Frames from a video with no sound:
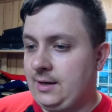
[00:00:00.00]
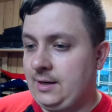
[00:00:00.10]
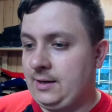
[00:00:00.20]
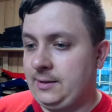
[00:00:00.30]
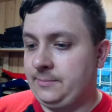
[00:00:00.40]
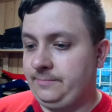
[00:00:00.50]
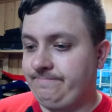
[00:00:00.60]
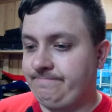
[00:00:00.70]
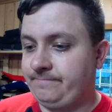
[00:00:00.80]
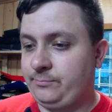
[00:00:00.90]
uh,
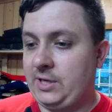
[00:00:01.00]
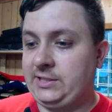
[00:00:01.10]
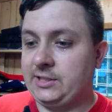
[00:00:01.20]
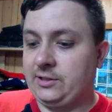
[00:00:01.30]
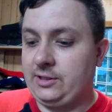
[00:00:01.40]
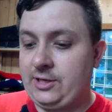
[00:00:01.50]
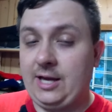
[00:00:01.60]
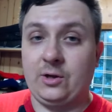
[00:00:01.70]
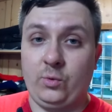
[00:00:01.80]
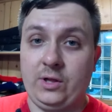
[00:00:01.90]
basically
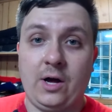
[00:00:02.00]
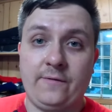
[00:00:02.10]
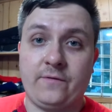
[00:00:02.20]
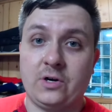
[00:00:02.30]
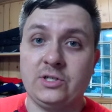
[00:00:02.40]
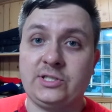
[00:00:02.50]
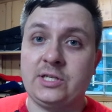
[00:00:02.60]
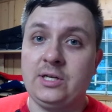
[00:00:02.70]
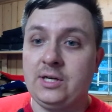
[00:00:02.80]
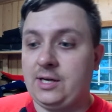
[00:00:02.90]
take the wheel off first
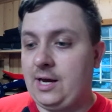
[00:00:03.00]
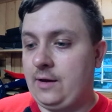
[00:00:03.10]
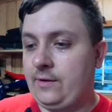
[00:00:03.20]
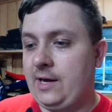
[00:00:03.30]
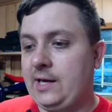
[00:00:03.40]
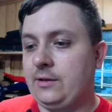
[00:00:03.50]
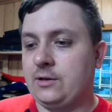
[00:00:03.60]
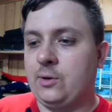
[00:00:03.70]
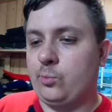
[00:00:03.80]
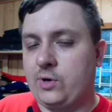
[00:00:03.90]
and then
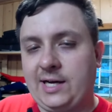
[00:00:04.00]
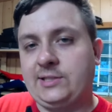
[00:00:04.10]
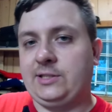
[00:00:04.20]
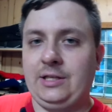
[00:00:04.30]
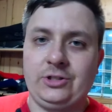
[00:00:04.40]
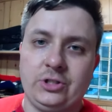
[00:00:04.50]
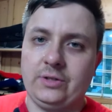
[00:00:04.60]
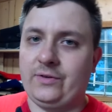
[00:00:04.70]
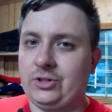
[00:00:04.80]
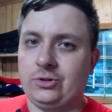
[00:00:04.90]
compress each
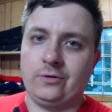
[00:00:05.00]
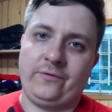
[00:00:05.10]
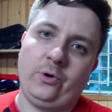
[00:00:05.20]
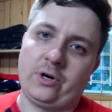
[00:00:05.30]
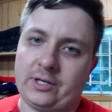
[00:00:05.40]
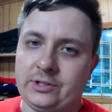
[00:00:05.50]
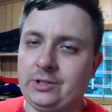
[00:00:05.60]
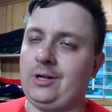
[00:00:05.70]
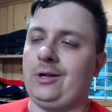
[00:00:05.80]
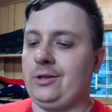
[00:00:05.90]
individual fork
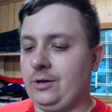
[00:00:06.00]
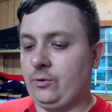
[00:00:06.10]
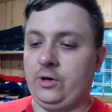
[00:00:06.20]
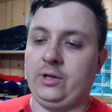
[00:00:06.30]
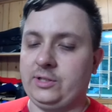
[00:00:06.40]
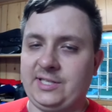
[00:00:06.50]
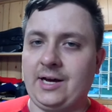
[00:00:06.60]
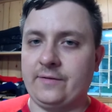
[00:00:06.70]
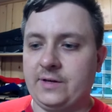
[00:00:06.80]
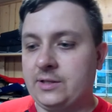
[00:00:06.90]
until all the oil is
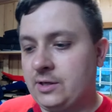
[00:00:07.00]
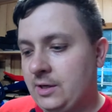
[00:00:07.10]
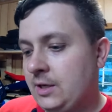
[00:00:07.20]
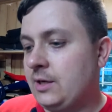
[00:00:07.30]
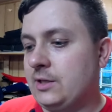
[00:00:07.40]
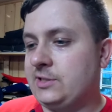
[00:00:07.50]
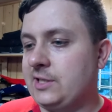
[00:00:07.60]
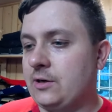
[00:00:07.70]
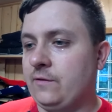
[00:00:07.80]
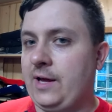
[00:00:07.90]
out of it
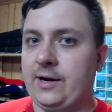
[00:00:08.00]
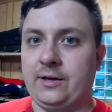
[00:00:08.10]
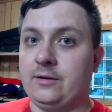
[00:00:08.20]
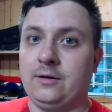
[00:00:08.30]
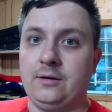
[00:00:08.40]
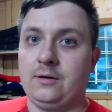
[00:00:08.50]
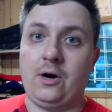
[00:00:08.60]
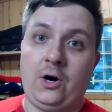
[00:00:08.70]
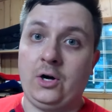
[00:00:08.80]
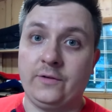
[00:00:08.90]
instead of letting
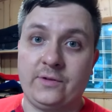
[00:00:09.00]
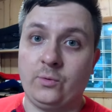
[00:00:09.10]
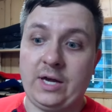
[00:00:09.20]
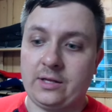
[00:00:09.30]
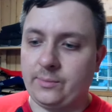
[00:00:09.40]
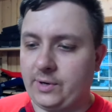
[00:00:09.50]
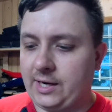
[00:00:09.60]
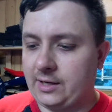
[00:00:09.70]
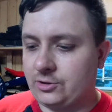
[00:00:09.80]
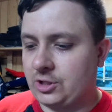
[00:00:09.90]
all of the weight of the
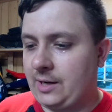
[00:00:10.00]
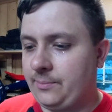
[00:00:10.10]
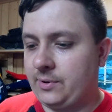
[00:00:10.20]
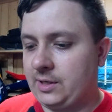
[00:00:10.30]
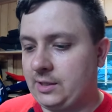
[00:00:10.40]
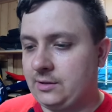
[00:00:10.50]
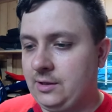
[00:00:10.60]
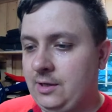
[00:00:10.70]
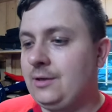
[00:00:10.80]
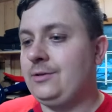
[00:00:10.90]
bike drop uh,
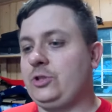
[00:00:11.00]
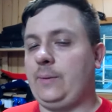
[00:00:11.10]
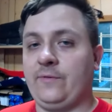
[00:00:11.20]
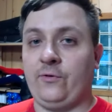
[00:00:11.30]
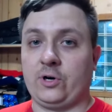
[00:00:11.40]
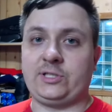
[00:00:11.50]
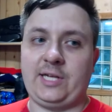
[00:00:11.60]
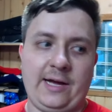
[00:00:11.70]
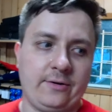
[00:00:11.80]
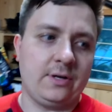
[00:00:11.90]
drop the forks
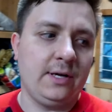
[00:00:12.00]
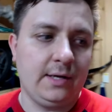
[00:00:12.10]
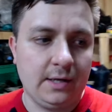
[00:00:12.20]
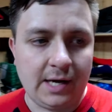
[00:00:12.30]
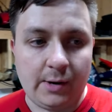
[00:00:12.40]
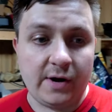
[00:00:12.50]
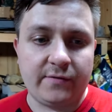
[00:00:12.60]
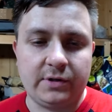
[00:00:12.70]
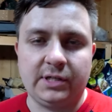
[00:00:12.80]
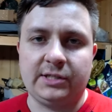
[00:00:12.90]
down.
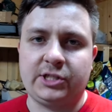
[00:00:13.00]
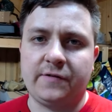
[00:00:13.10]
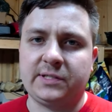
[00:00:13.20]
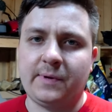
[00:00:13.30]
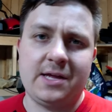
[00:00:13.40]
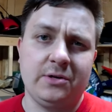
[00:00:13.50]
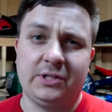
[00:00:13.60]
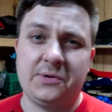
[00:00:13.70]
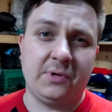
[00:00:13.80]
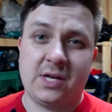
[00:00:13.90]
However, the service manual
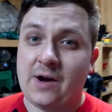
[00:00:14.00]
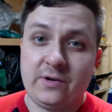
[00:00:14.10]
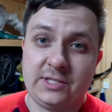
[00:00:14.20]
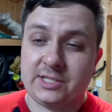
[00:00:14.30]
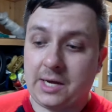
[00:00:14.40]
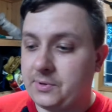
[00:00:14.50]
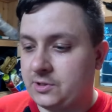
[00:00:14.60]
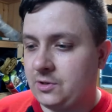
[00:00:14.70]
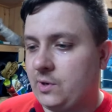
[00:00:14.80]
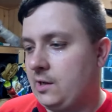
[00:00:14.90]
didn't really cover this topic
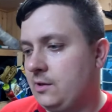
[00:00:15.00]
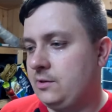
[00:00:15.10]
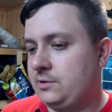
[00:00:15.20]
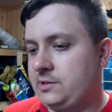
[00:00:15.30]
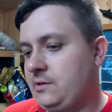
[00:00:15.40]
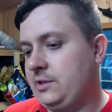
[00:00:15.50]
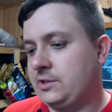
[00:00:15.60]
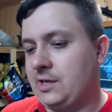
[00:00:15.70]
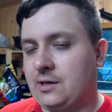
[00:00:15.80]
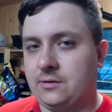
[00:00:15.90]
too well, so I
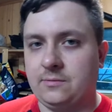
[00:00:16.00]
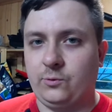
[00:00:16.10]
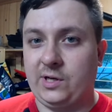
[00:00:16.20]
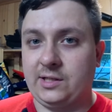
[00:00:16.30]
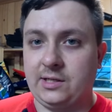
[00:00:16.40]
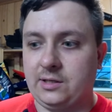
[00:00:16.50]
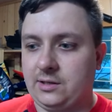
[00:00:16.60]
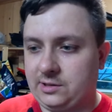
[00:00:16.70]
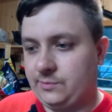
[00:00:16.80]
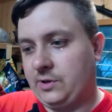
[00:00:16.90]
just kind of winged it,
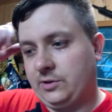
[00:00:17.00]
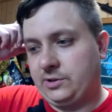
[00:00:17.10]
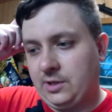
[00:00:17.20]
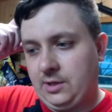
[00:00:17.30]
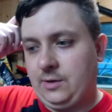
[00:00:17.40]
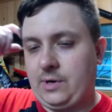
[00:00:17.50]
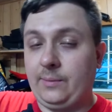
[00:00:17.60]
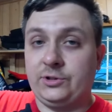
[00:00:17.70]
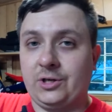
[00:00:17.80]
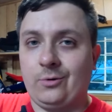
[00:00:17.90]
I suppose.
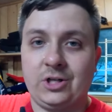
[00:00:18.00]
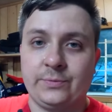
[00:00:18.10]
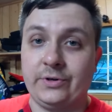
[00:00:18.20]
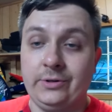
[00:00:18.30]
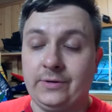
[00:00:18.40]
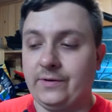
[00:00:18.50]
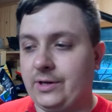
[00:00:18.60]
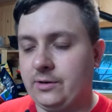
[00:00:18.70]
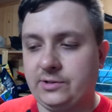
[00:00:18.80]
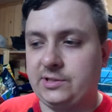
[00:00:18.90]
Probably should have watched more YouTube
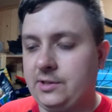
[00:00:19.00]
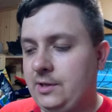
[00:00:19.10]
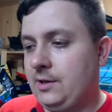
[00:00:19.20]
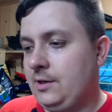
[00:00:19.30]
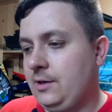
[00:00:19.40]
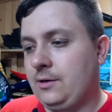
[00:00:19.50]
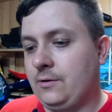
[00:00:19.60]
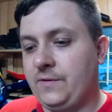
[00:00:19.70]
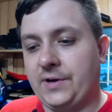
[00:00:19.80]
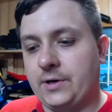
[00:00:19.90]
videos.
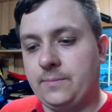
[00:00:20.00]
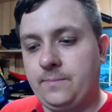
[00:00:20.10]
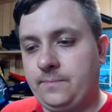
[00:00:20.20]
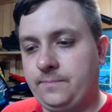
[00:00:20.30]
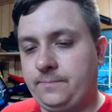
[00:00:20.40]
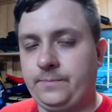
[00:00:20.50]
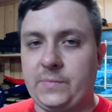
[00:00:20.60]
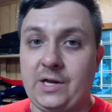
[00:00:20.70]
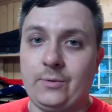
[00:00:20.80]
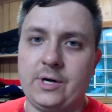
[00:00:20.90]
Go figure.
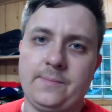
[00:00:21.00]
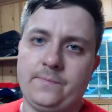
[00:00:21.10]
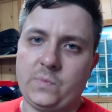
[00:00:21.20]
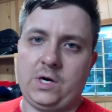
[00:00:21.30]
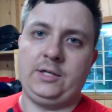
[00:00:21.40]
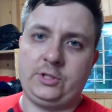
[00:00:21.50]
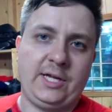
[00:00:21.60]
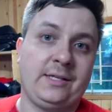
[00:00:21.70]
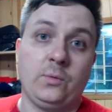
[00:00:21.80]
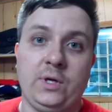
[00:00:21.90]
Anyway, on to
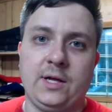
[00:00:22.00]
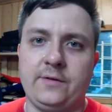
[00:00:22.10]
taking the wheel